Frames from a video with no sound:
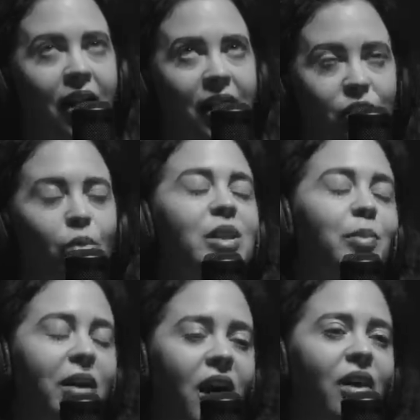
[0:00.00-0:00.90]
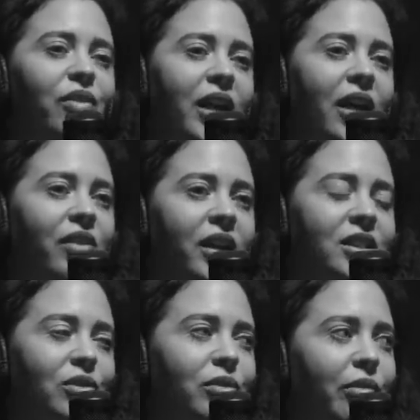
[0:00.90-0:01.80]
it's always been hard for the
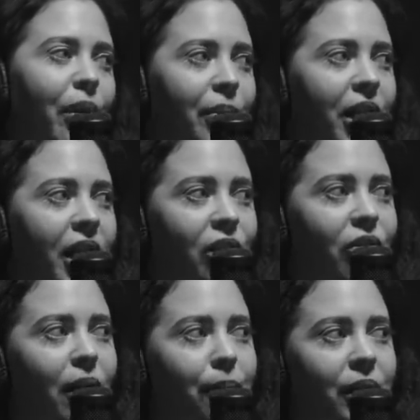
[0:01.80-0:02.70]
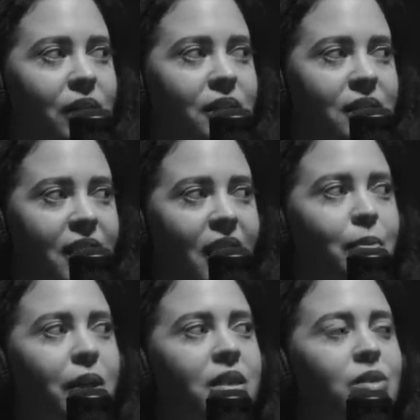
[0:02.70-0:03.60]
Afghans to really wrap their head around because the
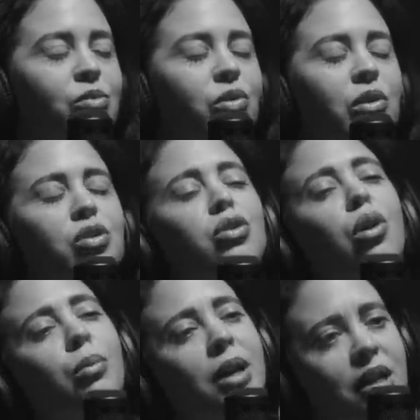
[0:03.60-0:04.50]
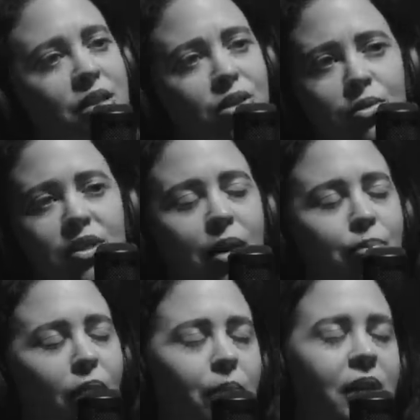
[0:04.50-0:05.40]
Taliban's were doing so many suicide
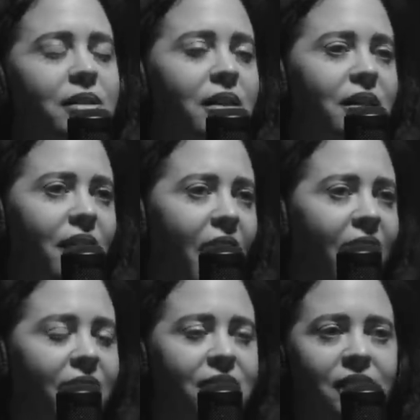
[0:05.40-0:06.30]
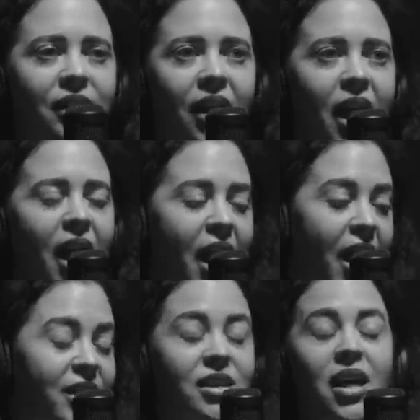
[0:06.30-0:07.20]
bombings and attacks and
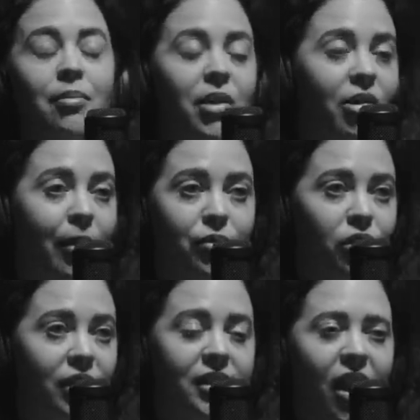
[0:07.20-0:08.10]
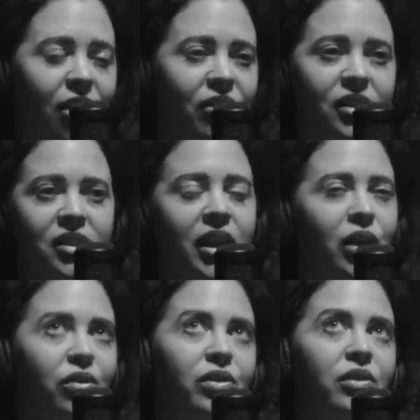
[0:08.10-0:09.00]
and to them they're absolutely terrorists and they
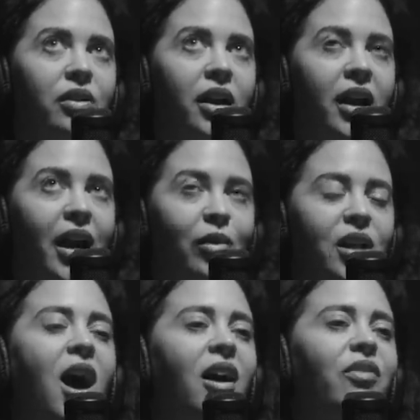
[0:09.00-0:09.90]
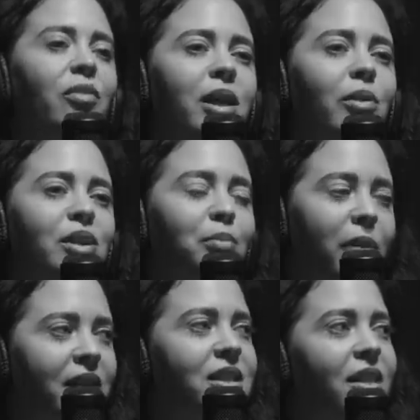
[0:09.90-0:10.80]
couldn't it was hard for me to
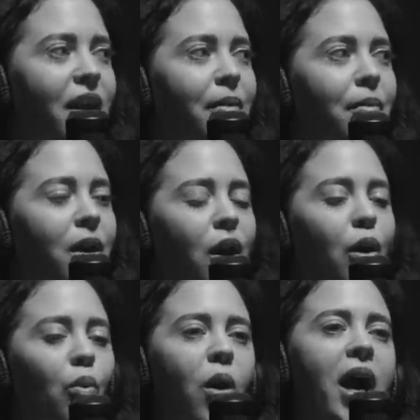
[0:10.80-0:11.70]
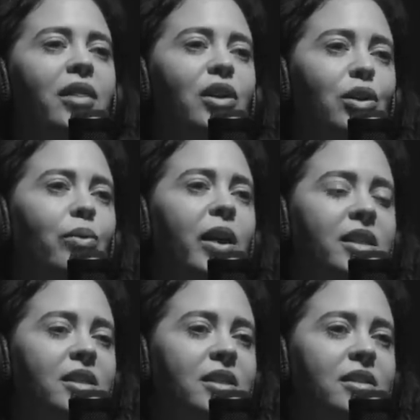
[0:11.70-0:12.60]
explain to them why the
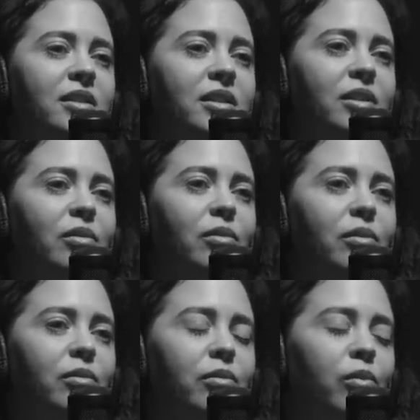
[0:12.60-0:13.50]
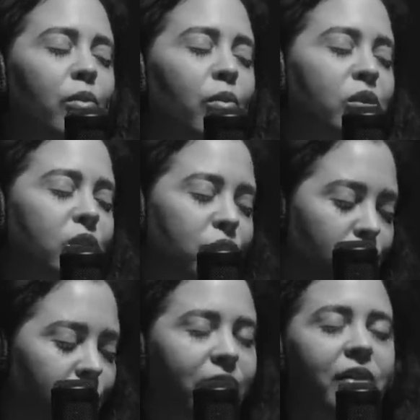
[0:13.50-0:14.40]
US was
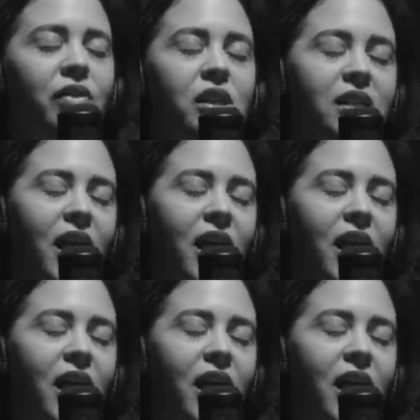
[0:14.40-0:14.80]
sort of leaving the